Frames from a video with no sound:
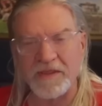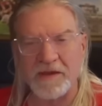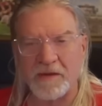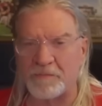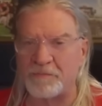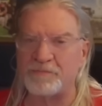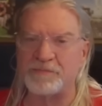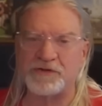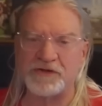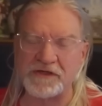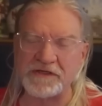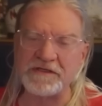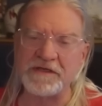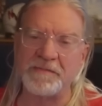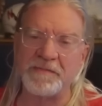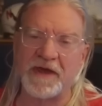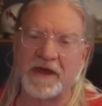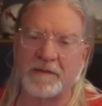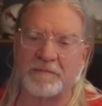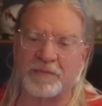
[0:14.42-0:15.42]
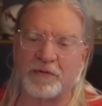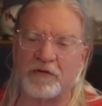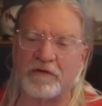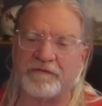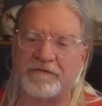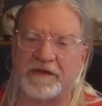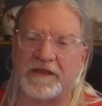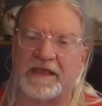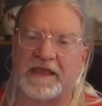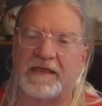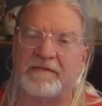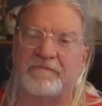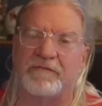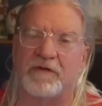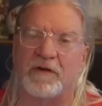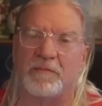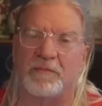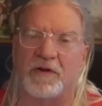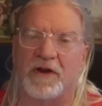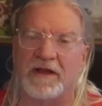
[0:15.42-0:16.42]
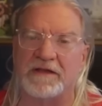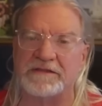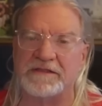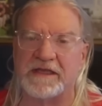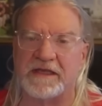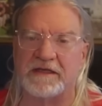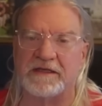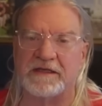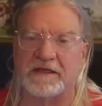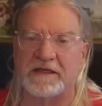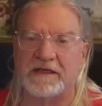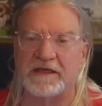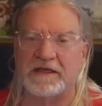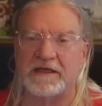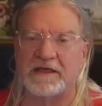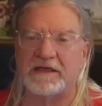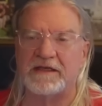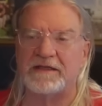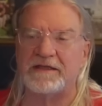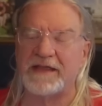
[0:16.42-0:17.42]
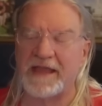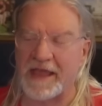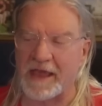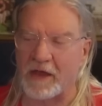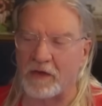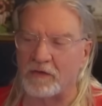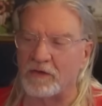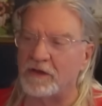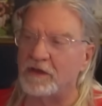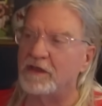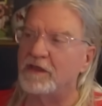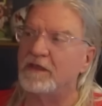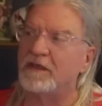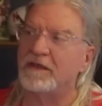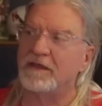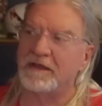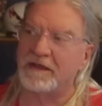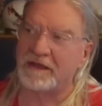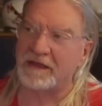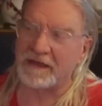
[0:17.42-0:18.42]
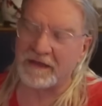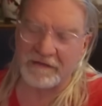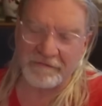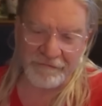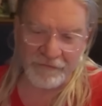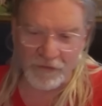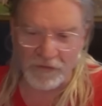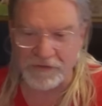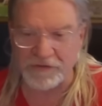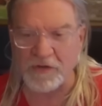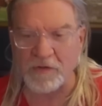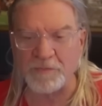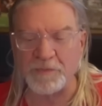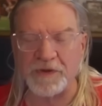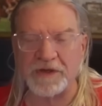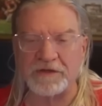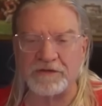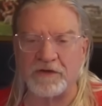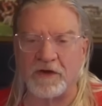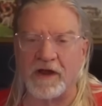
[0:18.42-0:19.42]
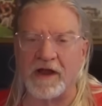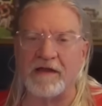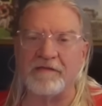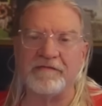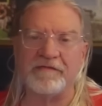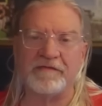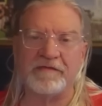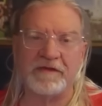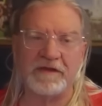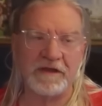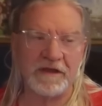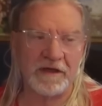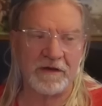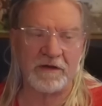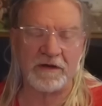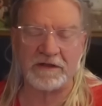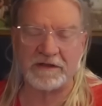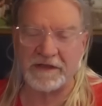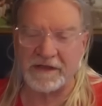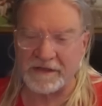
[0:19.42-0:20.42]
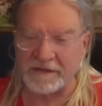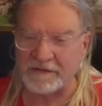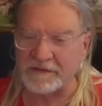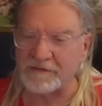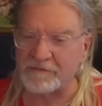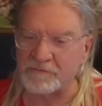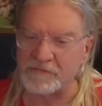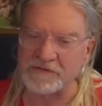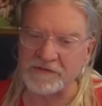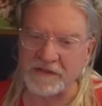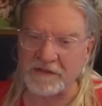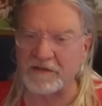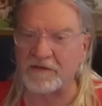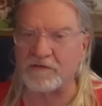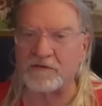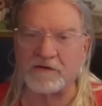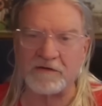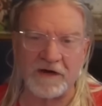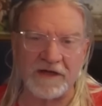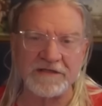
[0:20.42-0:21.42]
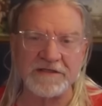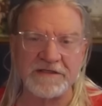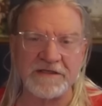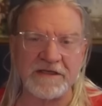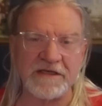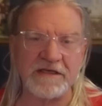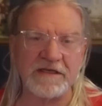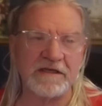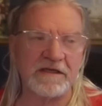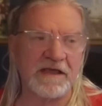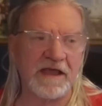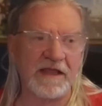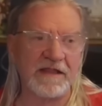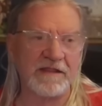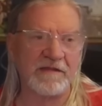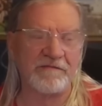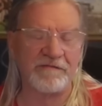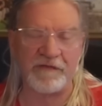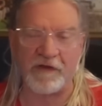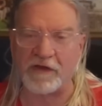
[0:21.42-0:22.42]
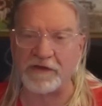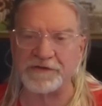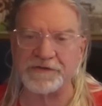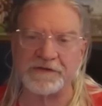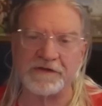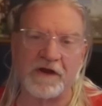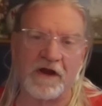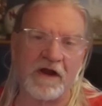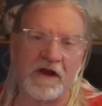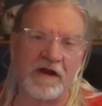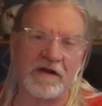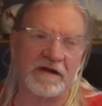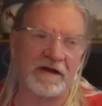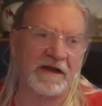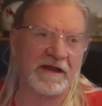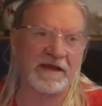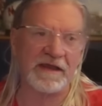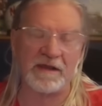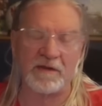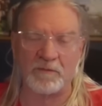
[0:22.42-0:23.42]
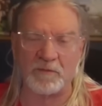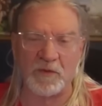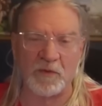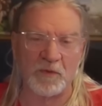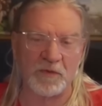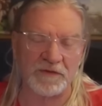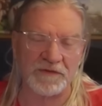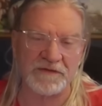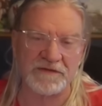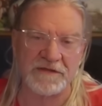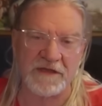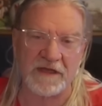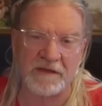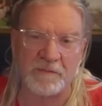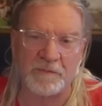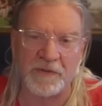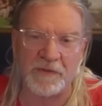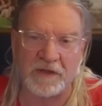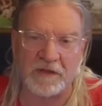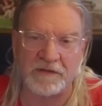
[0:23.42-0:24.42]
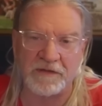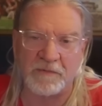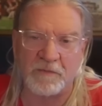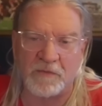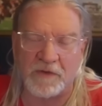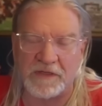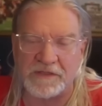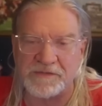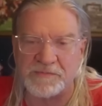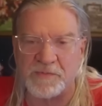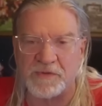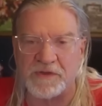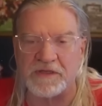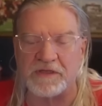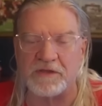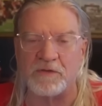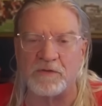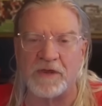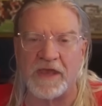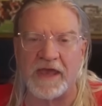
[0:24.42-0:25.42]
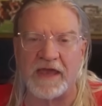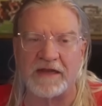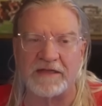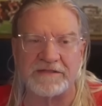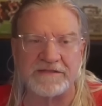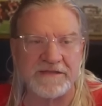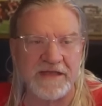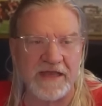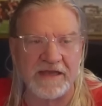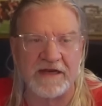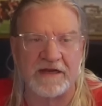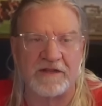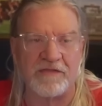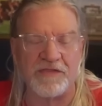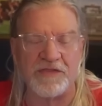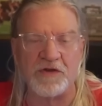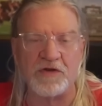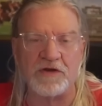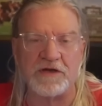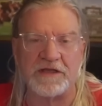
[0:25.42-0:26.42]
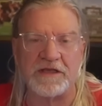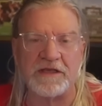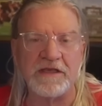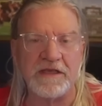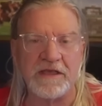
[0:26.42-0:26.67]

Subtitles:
just about a perfect game for Nebraska. Now, in the first opening drive, you know, it was a little crusty. You got the false start, and I can't remember what the second penalty was, but you had a second and 30,